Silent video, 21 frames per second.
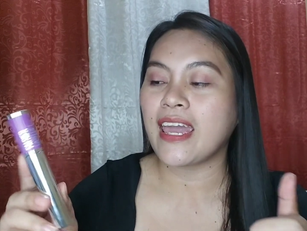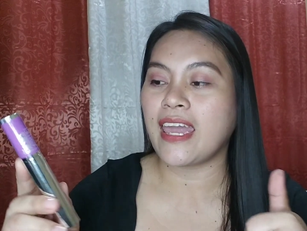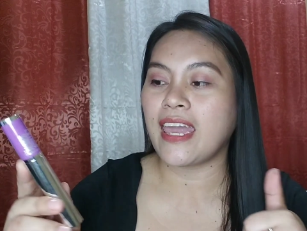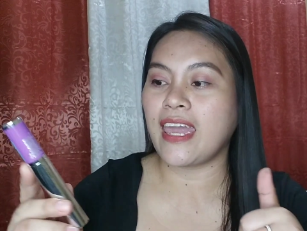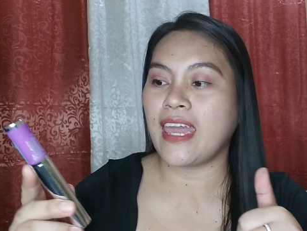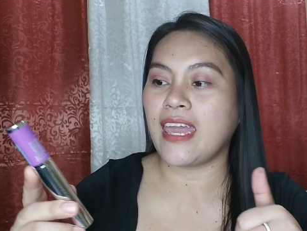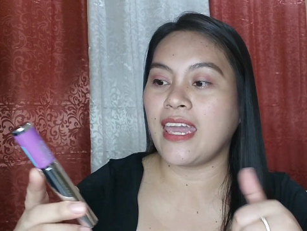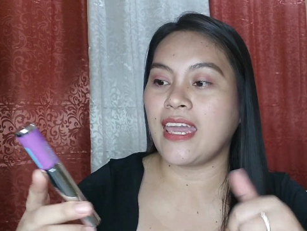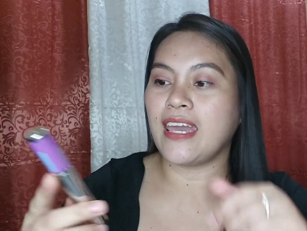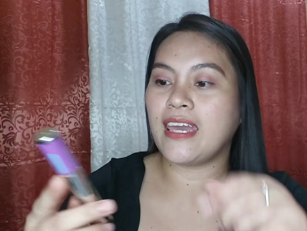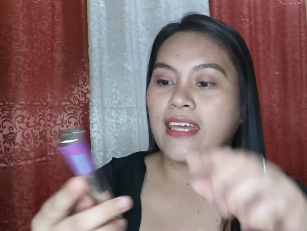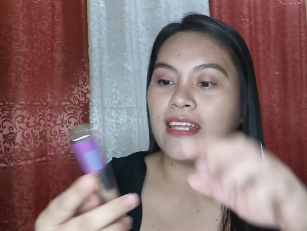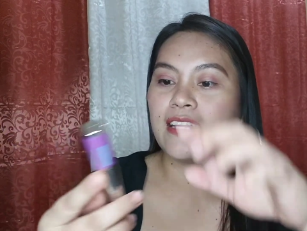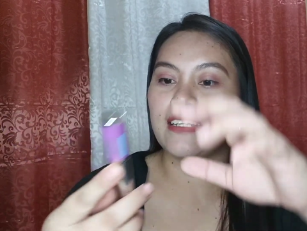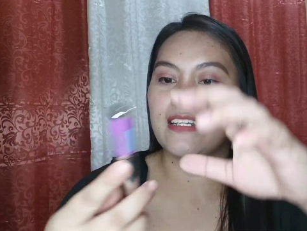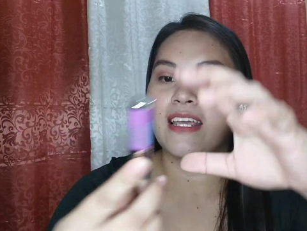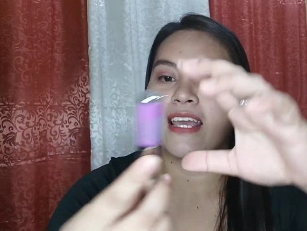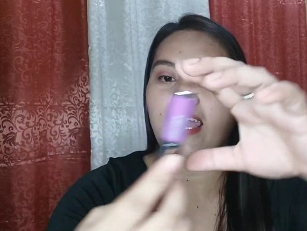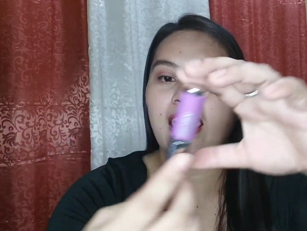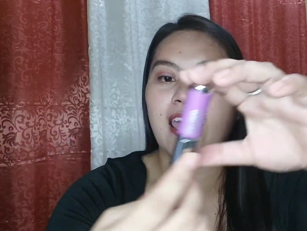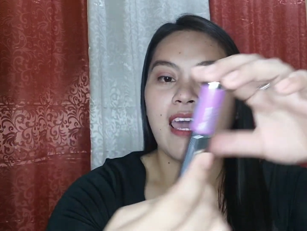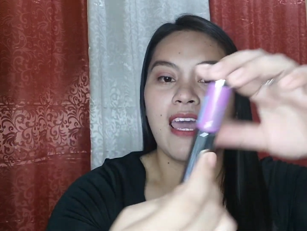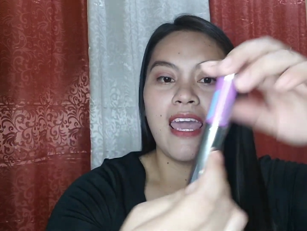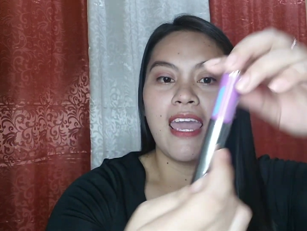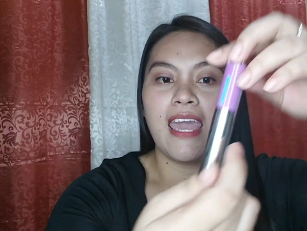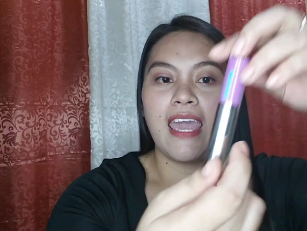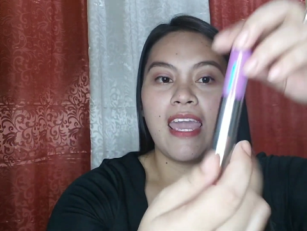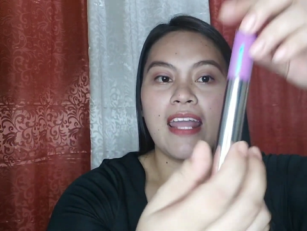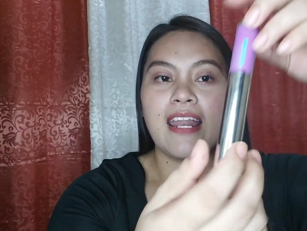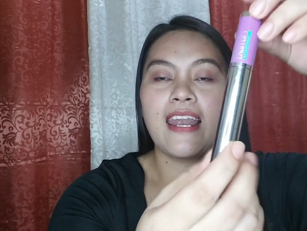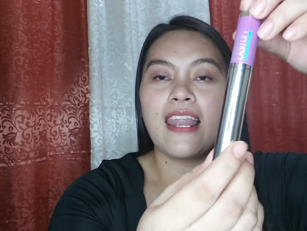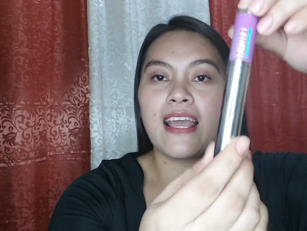And
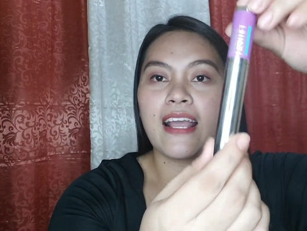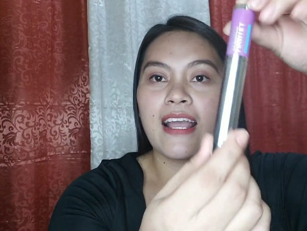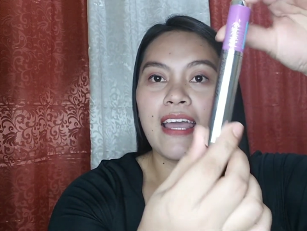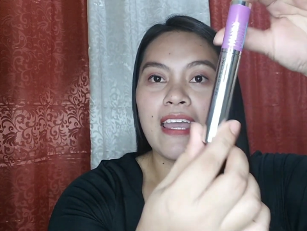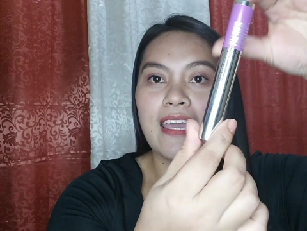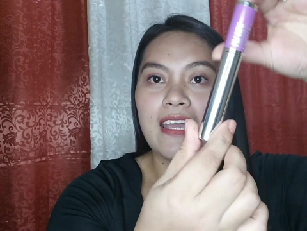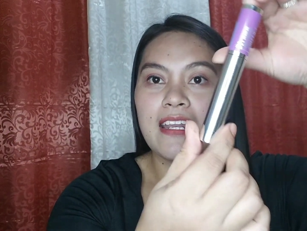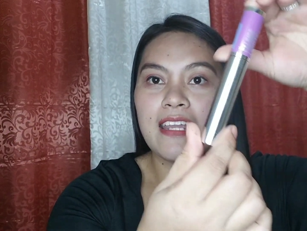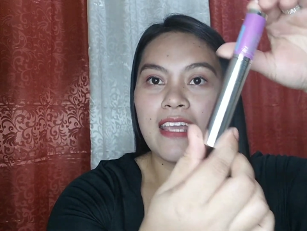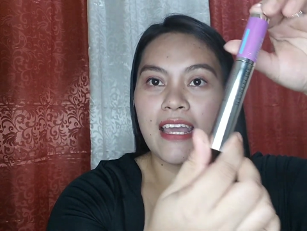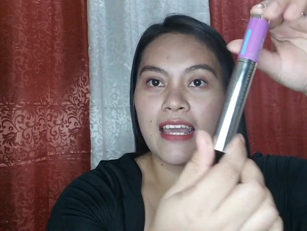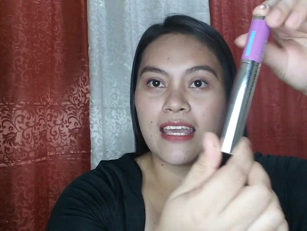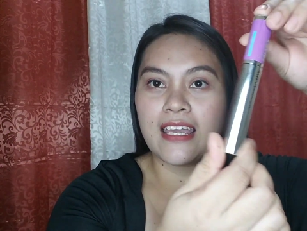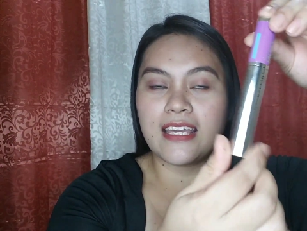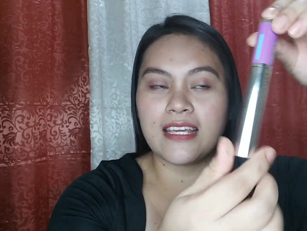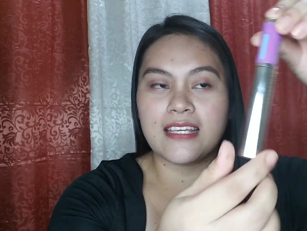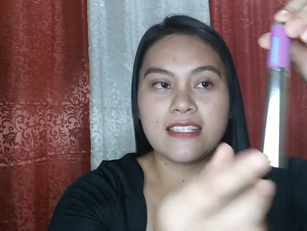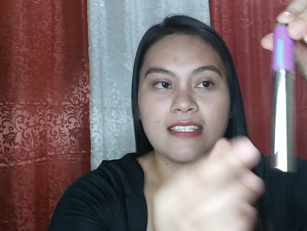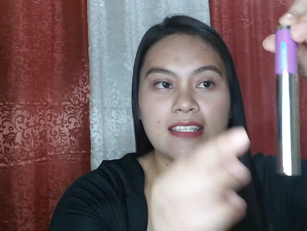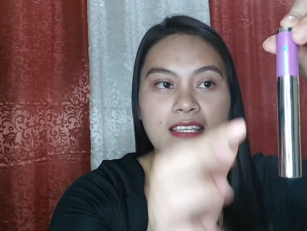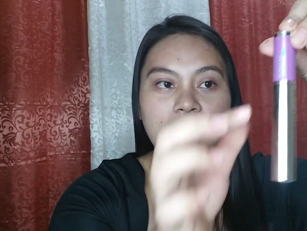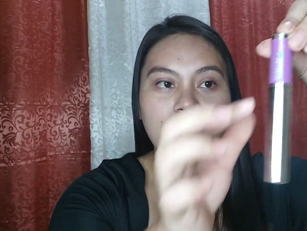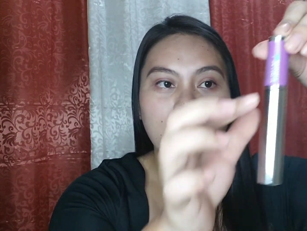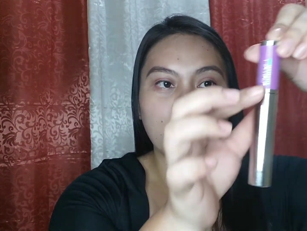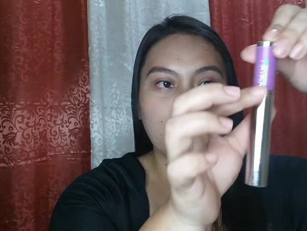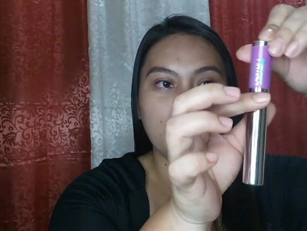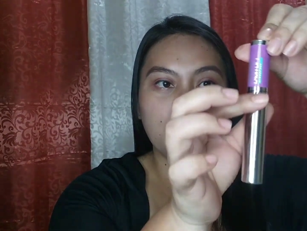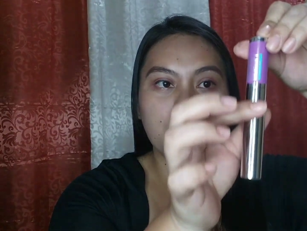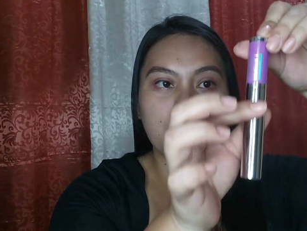lagayan niya is ito,